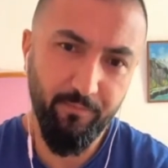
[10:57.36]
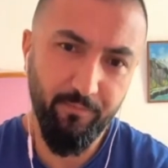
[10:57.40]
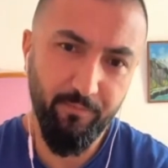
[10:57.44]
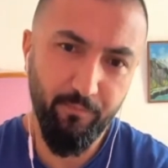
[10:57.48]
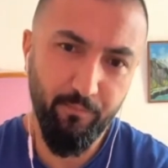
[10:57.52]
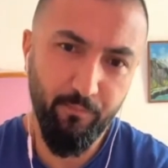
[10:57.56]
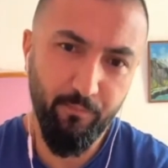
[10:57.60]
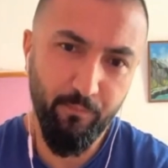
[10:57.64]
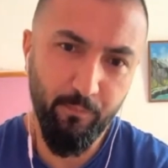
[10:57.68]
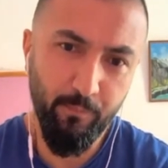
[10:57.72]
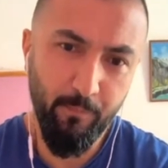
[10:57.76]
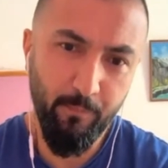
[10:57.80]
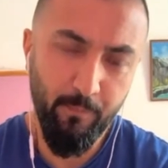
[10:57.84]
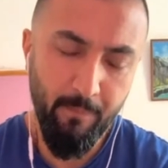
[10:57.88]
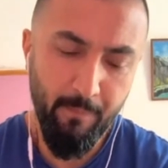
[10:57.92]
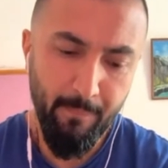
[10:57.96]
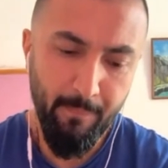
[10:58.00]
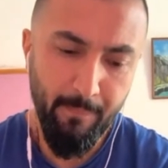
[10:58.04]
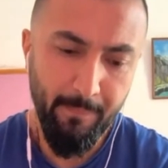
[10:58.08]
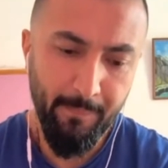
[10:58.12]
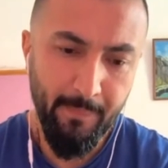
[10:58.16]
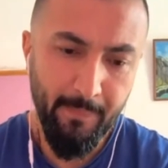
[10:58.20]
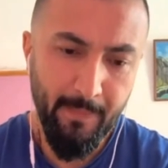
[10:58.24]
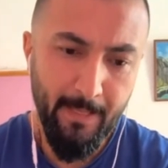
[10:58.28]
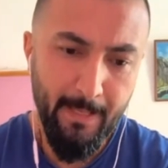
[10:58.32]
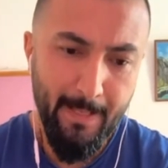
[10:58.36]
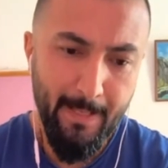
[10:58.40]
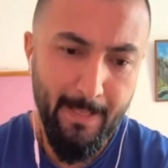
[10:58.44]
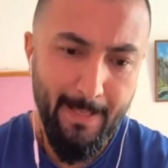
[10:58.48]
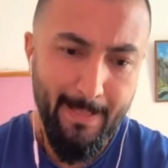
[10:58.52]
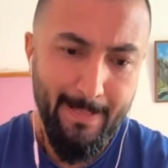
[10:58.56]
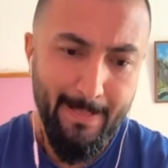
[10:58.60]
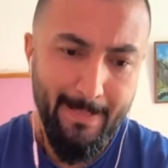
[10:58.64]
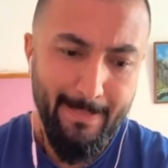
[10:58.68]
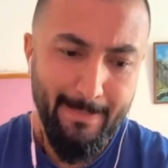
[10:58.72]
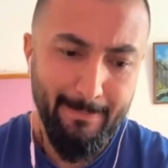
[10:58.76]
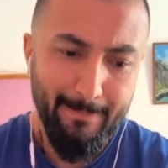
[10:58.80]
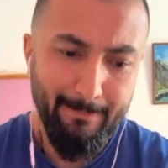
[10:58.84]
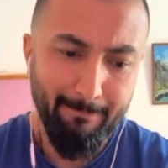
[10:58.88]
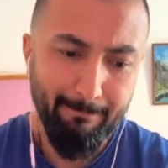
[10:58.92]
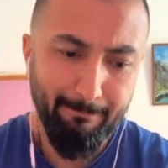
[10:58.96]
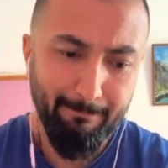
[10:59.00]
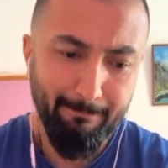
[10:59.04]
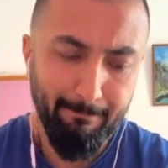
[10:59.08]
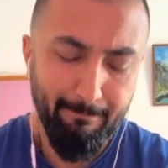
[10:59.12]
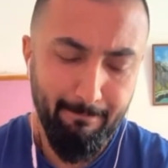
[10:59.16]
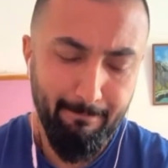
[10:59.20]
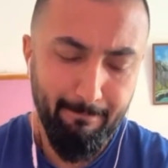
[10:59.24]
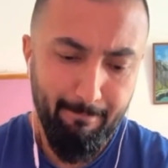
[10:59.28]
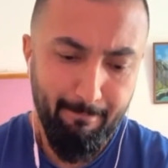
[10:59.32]

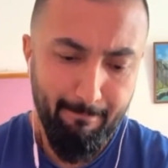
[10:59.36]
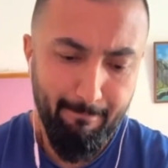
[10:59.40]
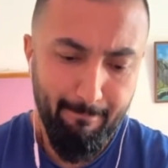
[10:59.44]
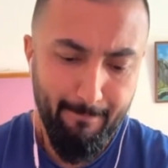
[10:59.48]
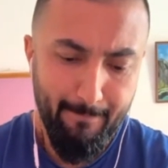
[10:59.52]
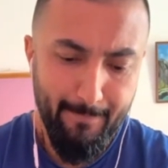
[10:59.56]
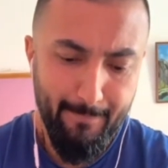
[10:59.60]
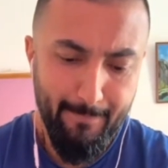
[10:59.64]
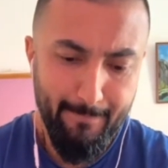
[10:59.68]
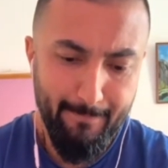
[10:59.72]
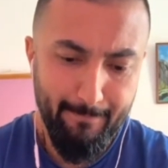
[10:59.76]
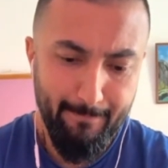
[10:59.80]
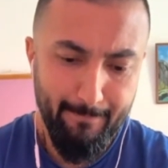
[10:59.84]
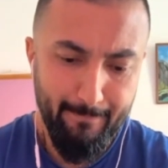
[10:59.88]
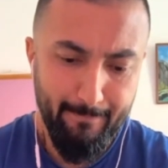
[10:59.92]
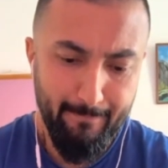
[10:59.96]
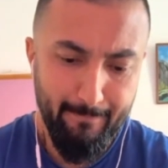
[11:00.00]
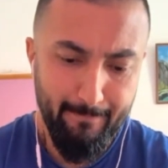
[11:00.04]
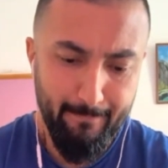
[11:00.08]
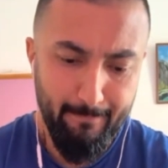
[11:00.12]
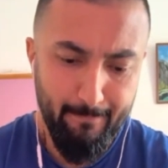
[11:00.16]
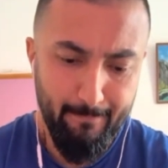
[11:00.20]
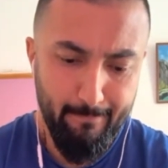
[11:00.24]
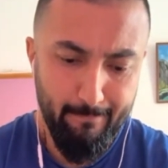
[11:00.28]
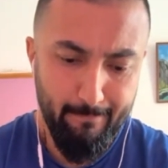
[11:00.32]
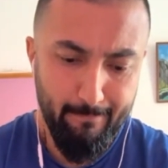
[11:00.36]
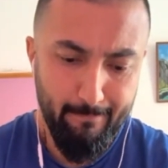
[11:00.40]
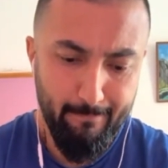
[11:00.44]
(not speaking)